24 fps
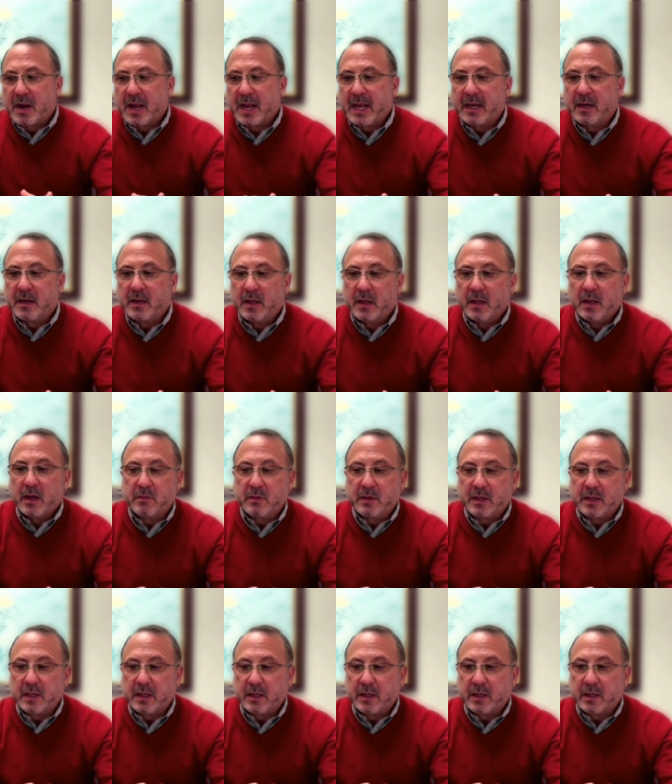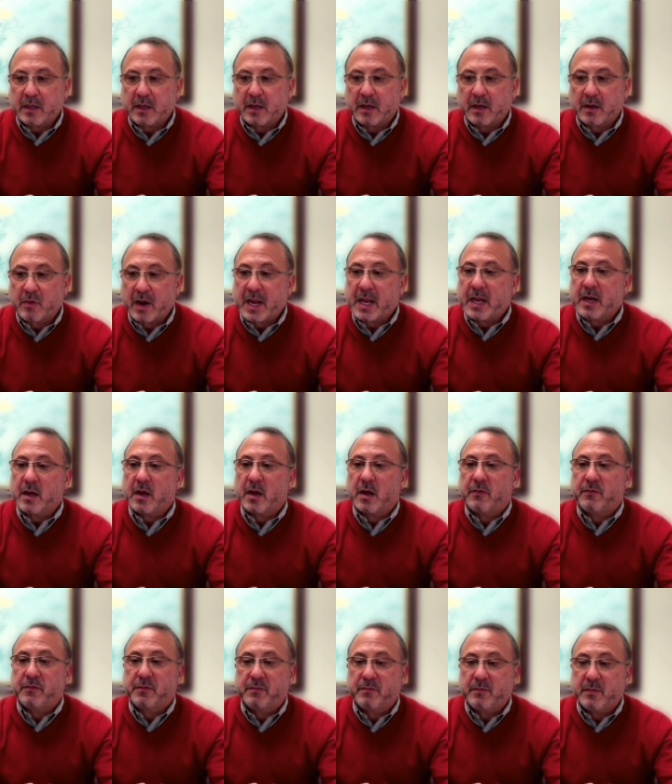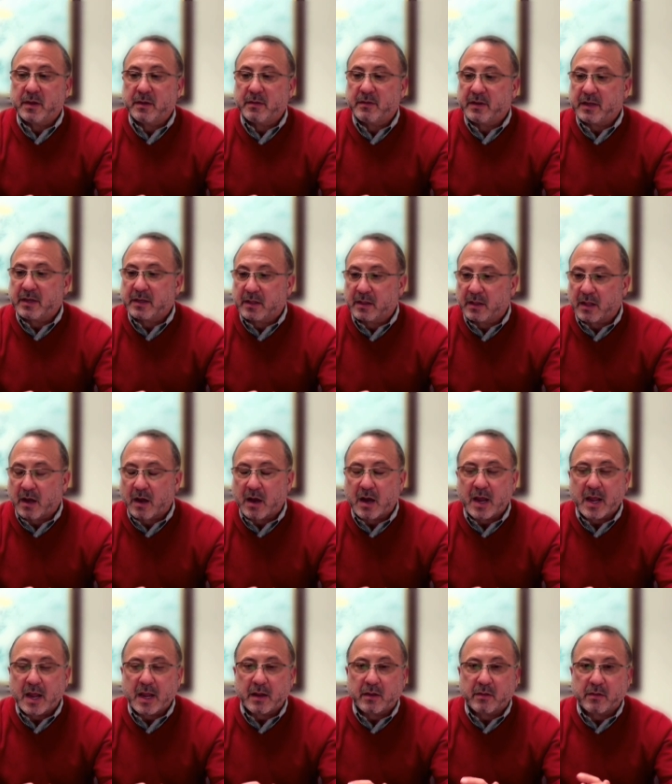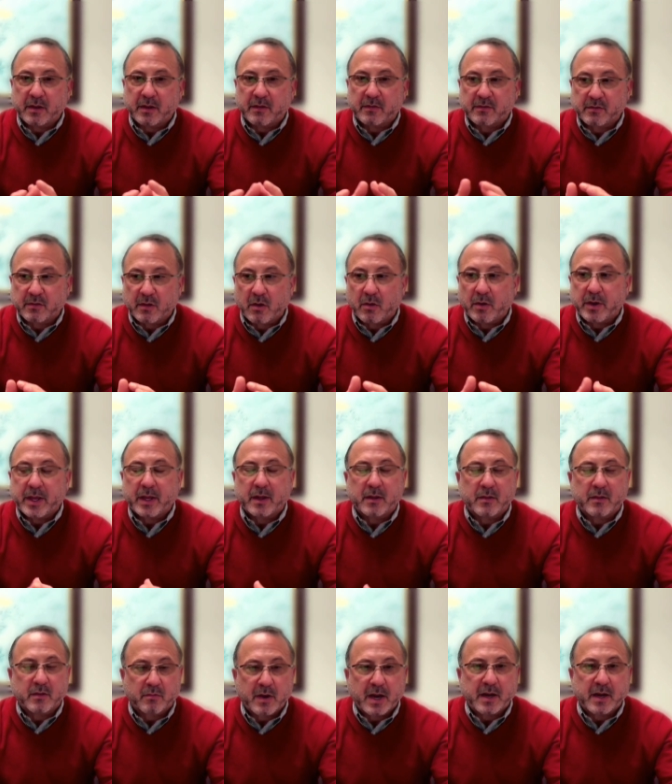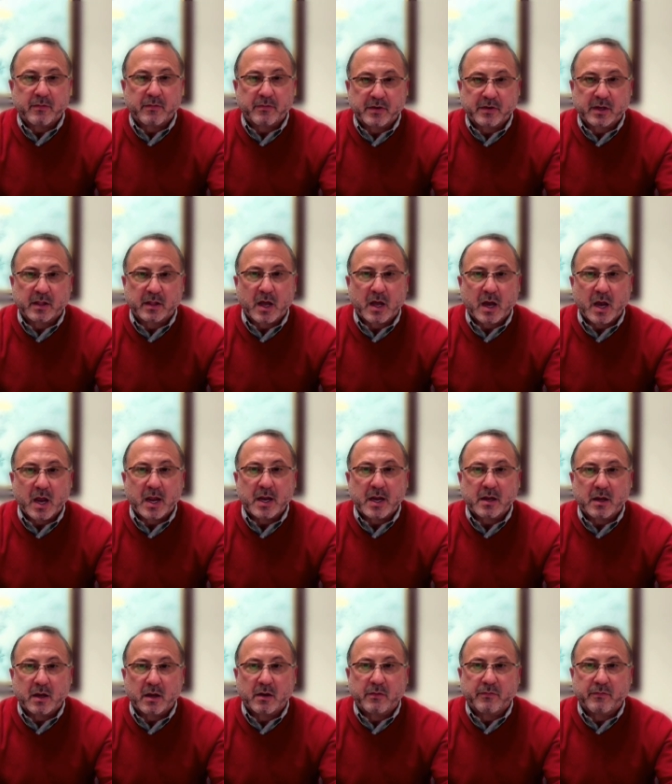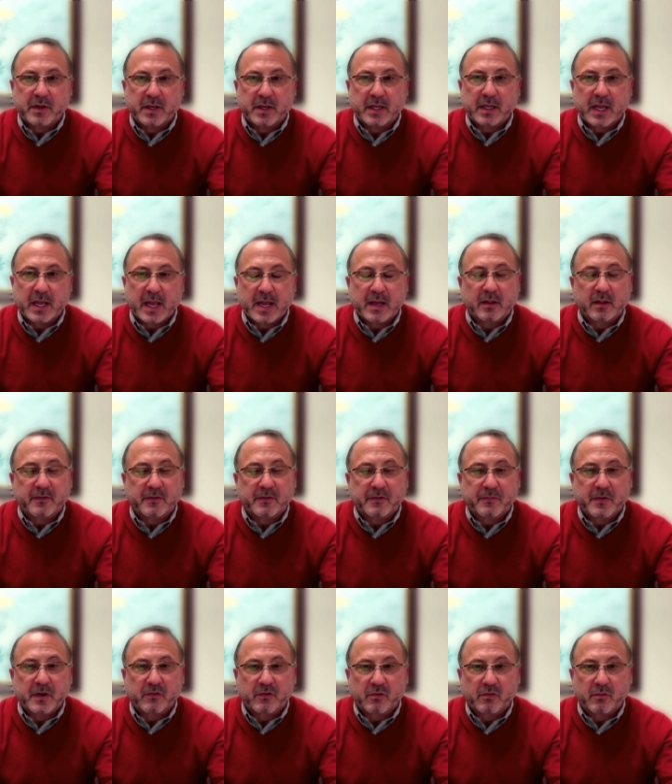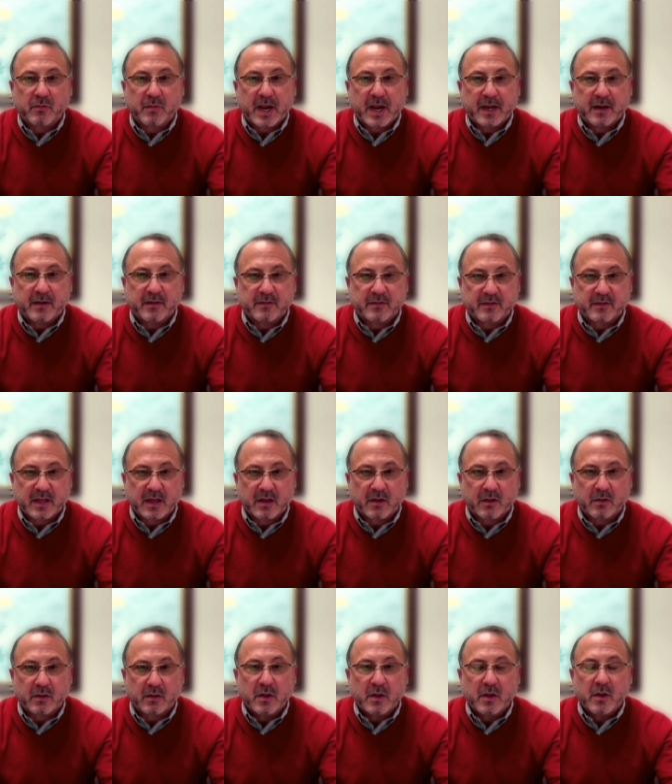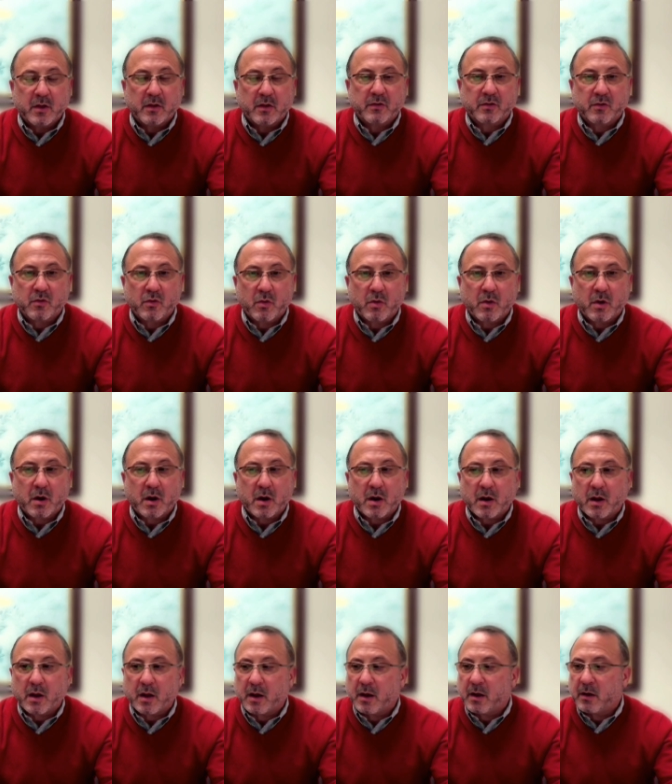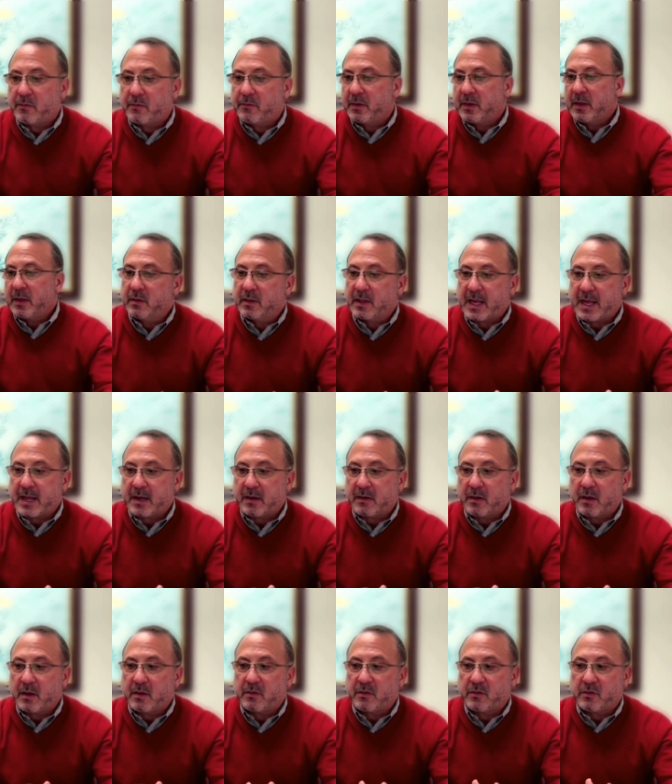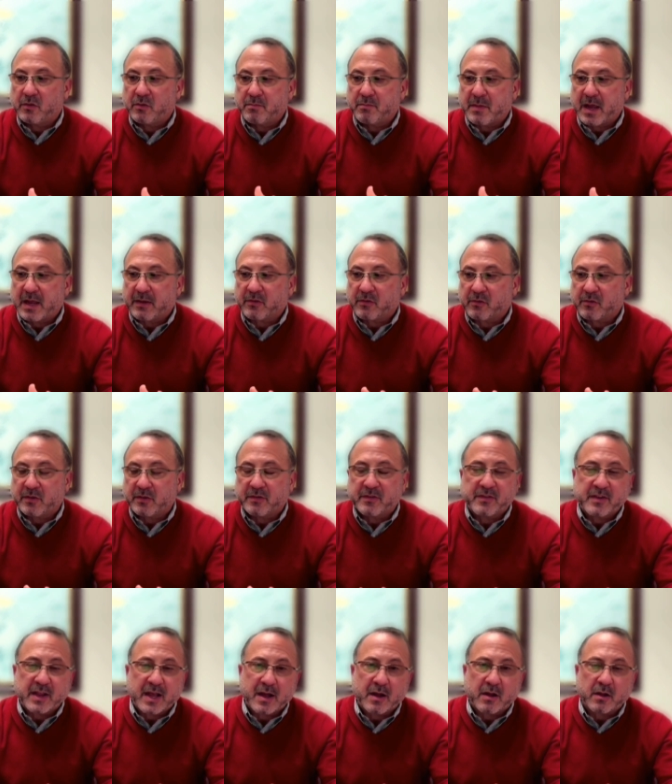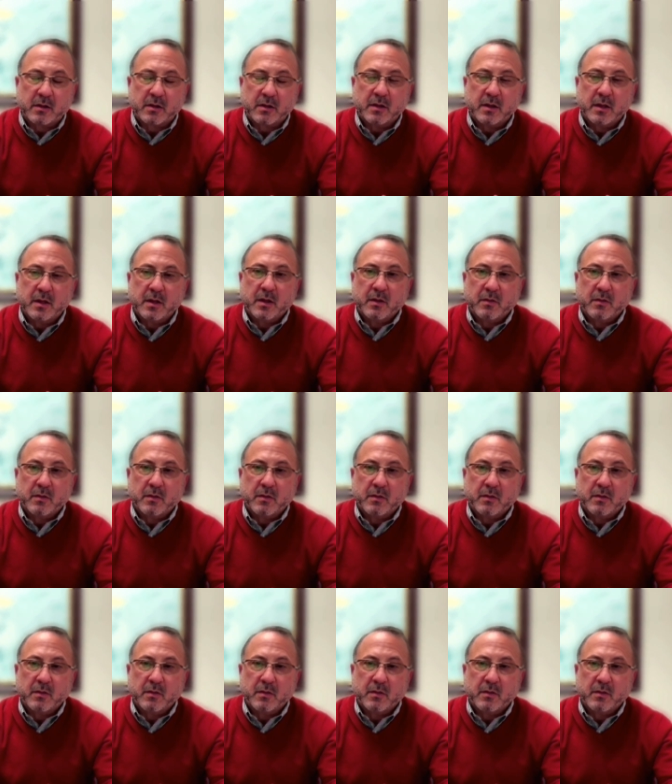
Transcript: rate, the rate of decline, the slowing in the rate of decline of the ALS Functional Rating Scale score of Lenzumestracel,